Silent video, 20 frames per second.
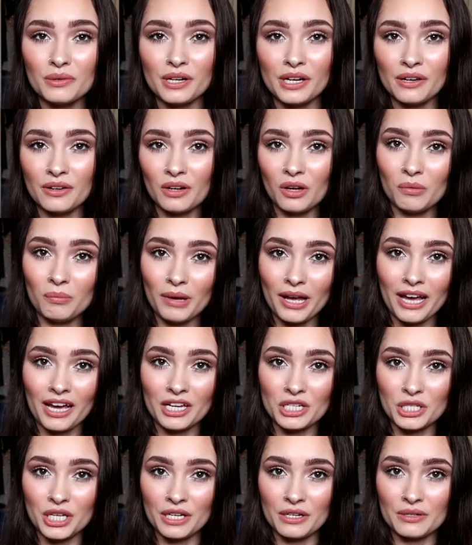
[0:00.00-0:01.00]
around on my
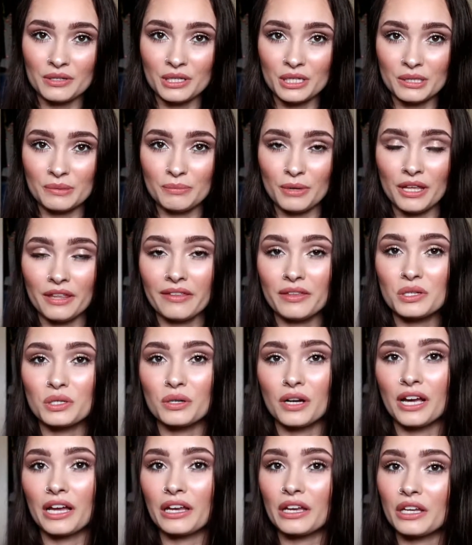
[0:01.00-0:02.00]
eyeshadows this month,
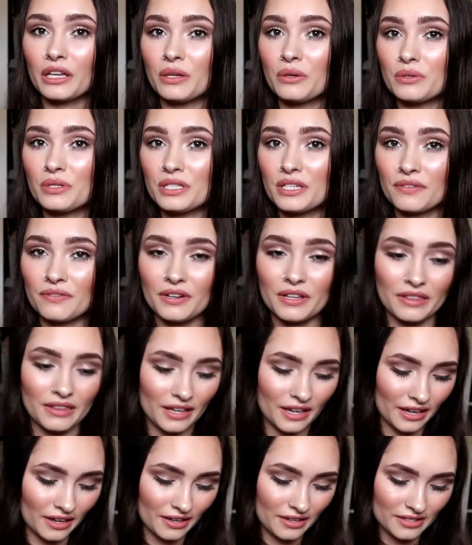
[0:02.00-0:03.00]
trying to use different
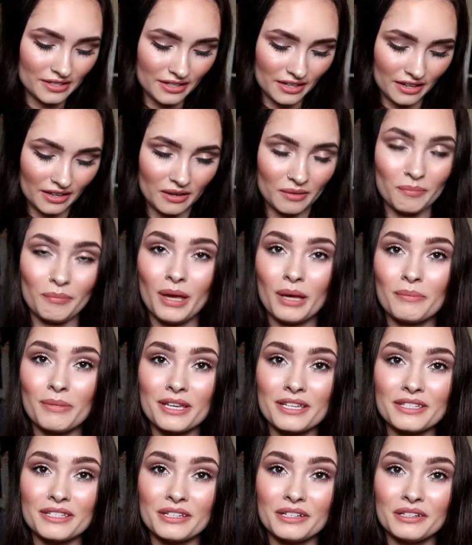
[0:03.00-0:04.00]
things and make
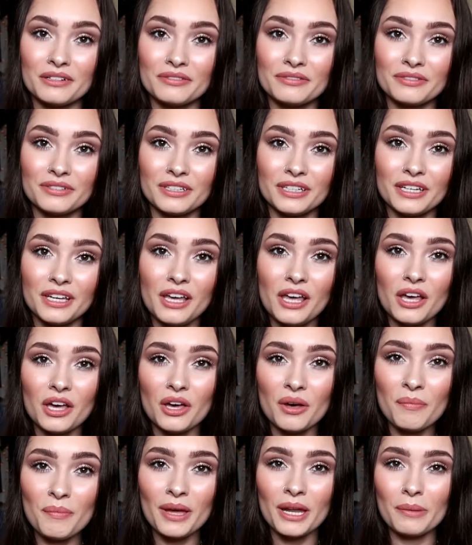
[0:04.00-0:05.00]
myself
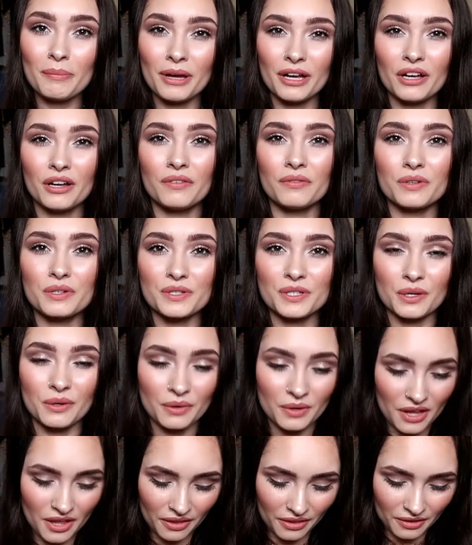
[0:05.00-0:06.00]
go out of my comfort
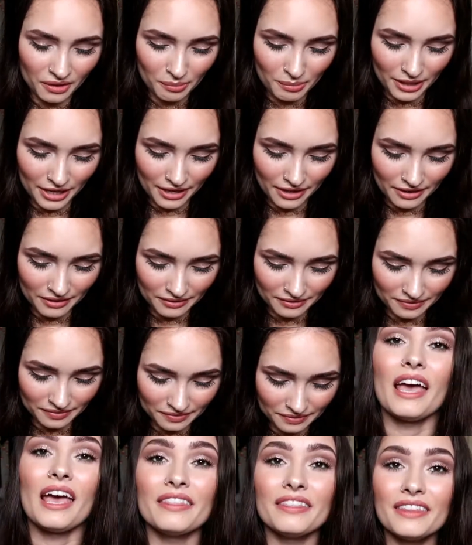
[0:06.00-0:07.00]
zone a little bit.
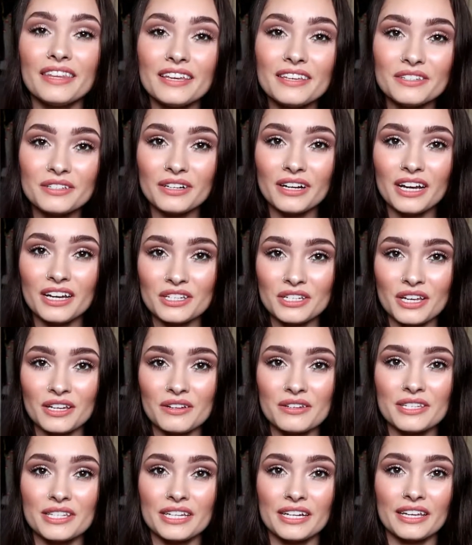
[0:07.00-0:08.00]
And these are
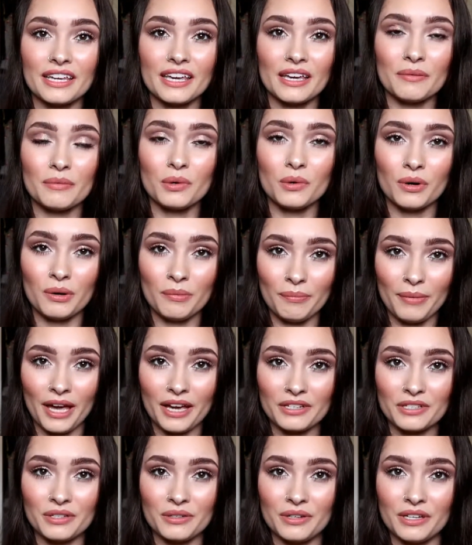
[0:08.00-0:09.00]
eyeshadows that I kept going
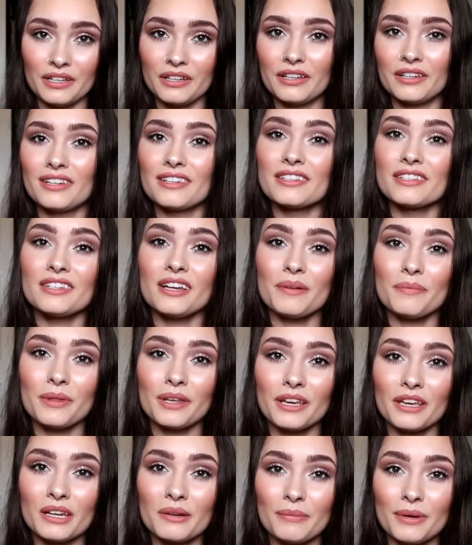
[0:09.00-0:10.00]
back to and couldn't stop
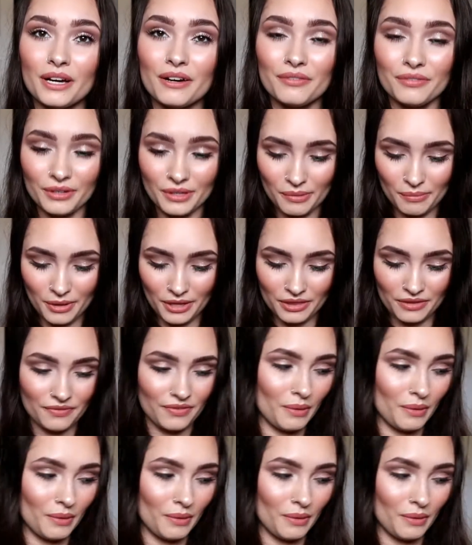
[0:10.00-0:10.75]
thinking about for the month of